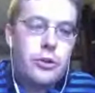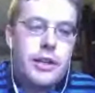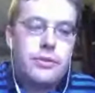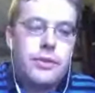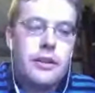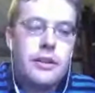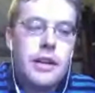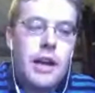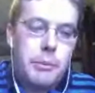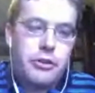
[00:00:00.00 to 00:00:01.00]
They do
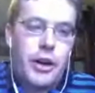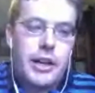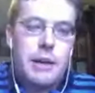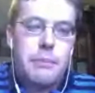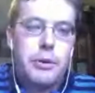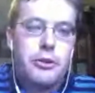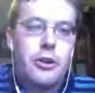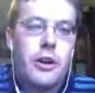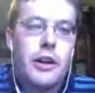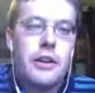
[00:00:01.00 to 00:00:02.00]
decent. I'm gonna try to keep
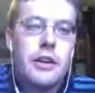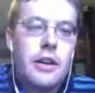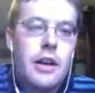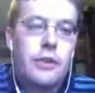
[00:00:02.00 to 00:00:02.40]
pushing on.